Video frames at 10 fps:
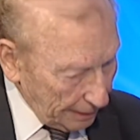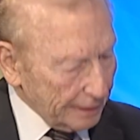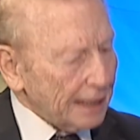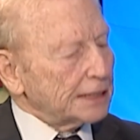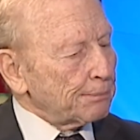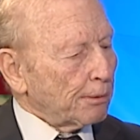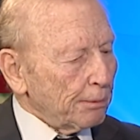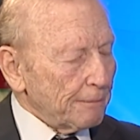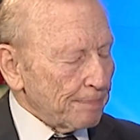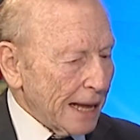That's a
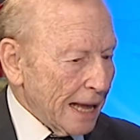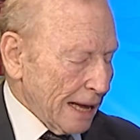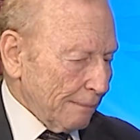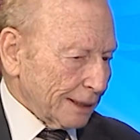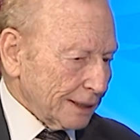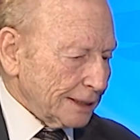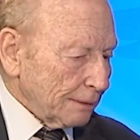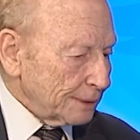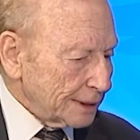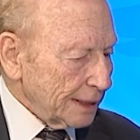problem. But
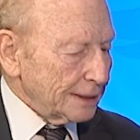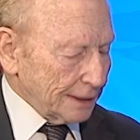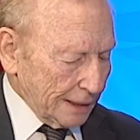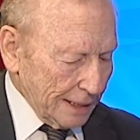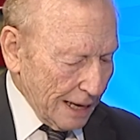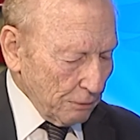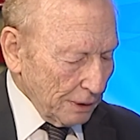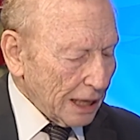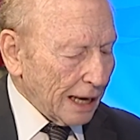listen, since now,